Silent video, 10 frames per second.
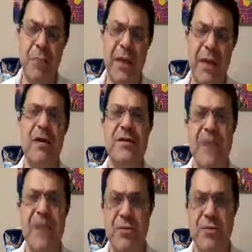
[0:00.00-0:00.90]
being
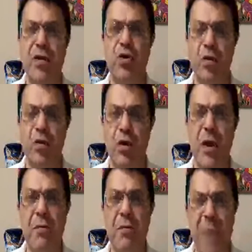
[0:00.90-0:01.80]
subject
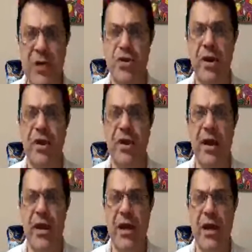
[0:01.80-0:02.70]
to major
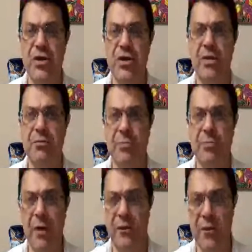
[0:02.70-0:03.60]
retaliation
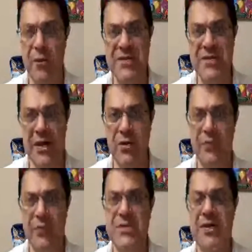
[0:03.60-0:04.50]
from the side of
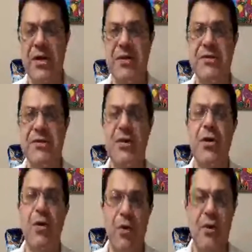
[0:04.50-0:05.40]
the Syrians
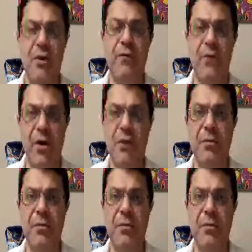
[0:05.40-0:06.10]
or from